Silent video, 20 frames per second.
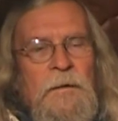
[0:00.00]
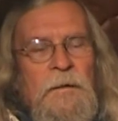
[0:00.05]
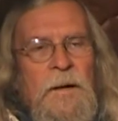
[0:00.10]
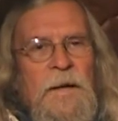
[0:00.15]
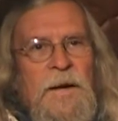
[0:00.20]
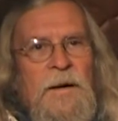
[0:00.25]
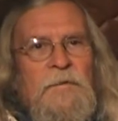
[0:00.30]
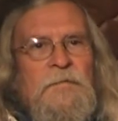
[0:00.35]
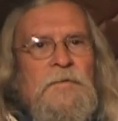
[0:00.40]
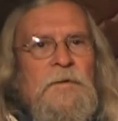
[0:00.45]

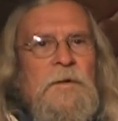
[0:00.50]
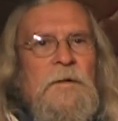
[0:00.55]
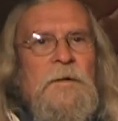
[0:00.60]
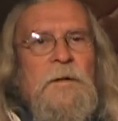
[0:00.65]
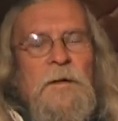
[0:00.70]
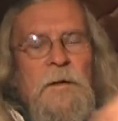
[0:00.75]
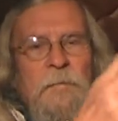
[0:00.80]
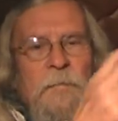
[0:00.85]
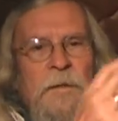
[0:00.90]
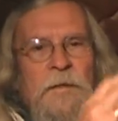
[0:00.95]
lava
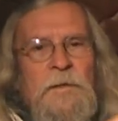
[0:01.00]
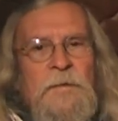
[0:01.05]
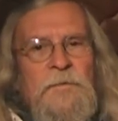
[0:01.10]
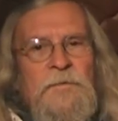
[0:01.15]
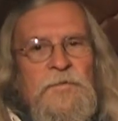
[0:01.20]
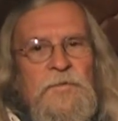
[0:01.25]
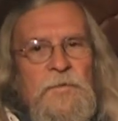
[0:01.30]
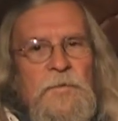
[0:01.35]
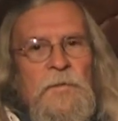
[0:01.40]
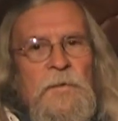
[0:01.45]
coming
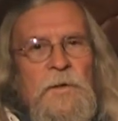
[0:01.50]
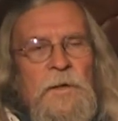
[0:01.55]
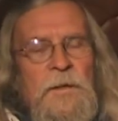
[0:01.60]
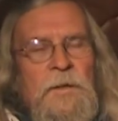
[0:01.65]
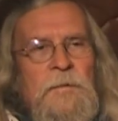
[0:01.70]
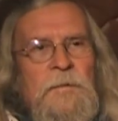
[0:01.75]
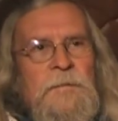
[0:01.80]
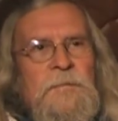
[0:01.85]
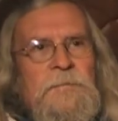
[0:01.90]
through it,